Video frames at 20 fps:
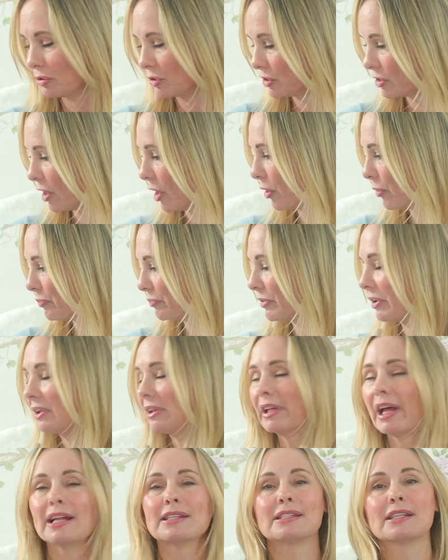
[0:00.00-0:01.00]
So
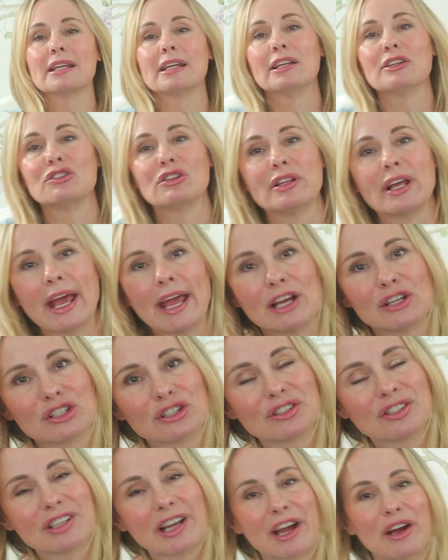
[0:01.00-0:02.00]
let's get into the
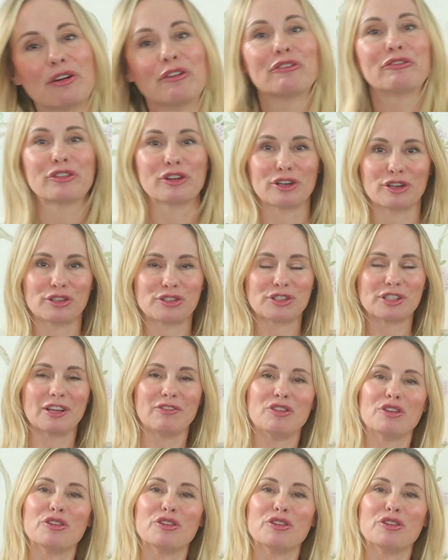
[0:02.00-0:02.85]
anxious style first. If